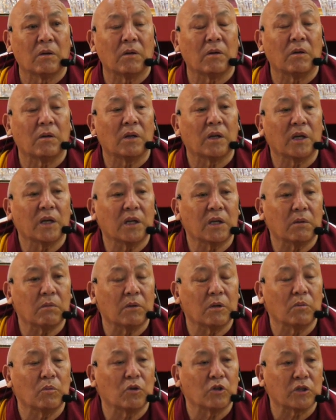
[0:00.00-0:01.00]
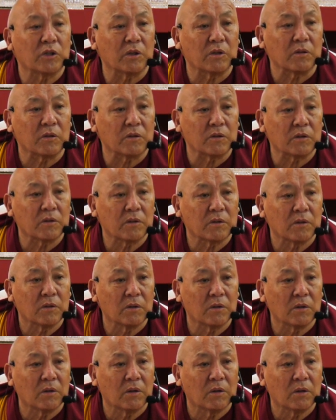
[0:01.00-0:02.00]
negative emotions
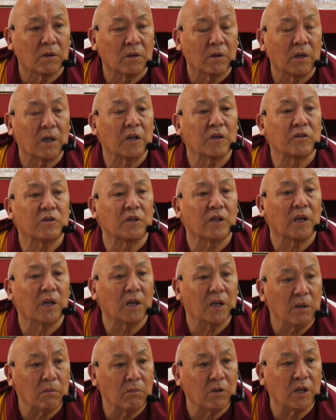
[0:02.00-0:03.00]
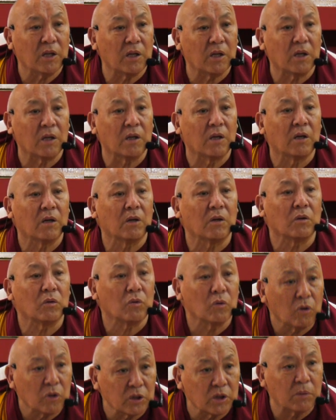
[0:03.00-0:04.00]
as the enemy,
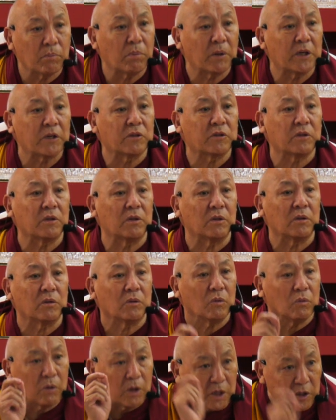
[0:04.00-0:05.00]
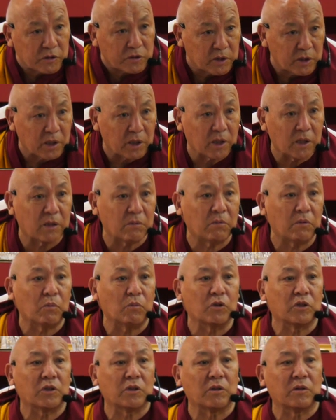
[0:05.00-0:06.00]
not the person who has the negative
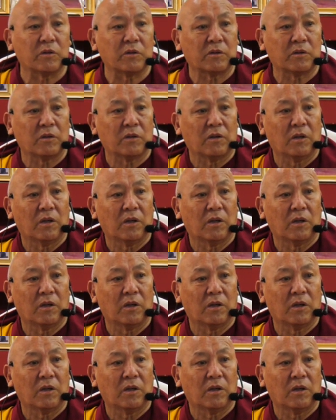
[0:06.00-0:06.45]
emotions.